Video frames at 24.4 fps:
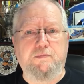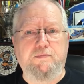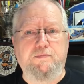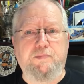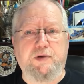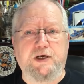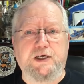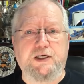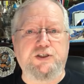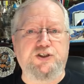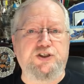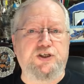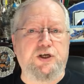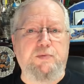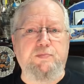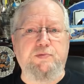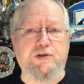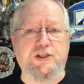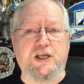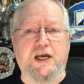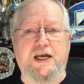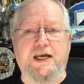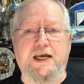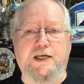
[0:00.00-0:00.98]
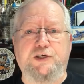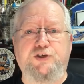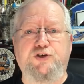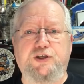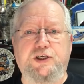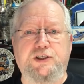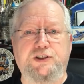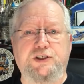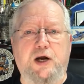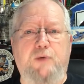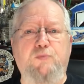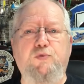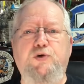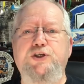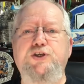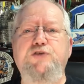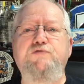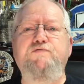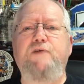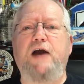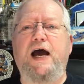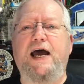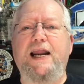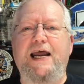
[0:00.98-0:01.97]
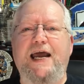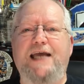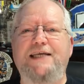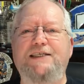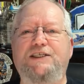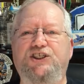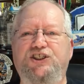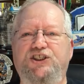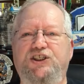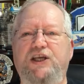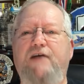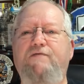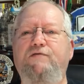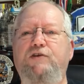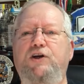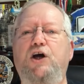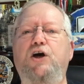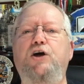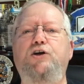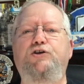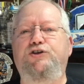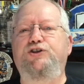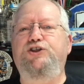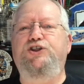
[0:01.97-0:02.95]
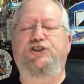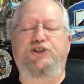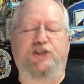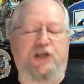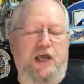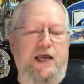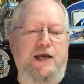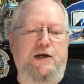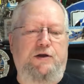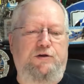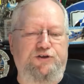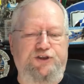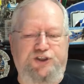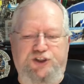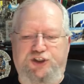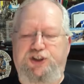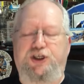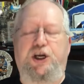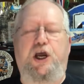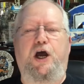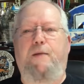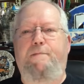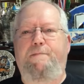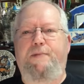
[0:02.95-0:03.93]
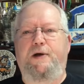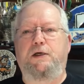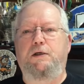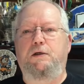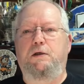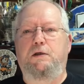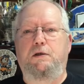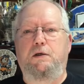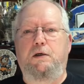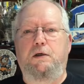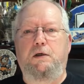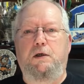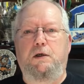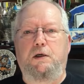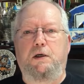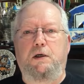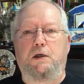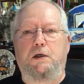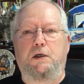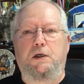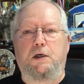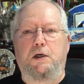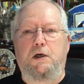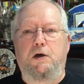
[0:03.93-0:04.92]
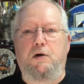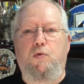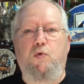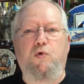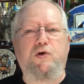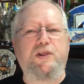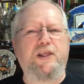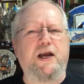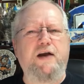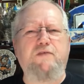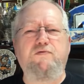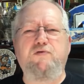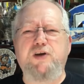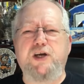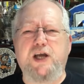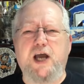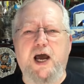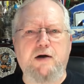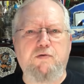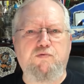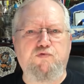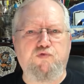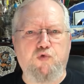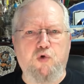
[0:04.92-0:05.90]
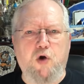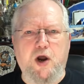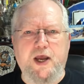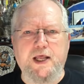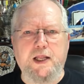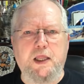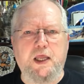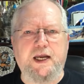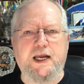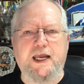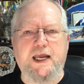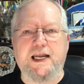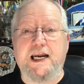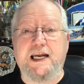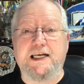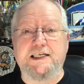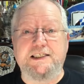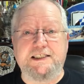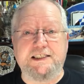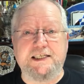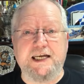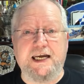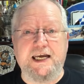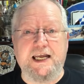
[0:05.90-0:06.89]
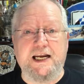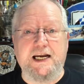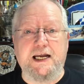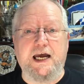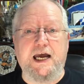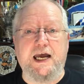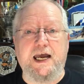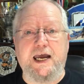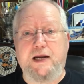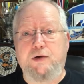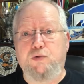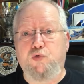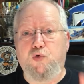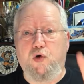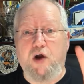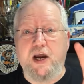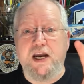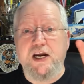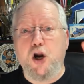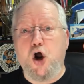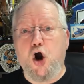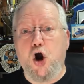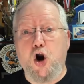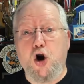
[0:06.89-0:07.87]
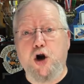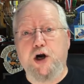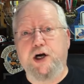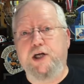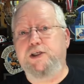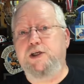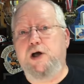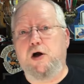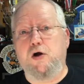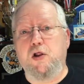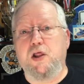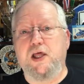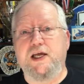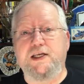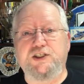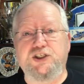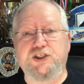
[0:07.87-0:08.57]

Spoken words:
Because some of the intricate, when you've got a 700 scale ship with every kind of railing and antenna and radar and all that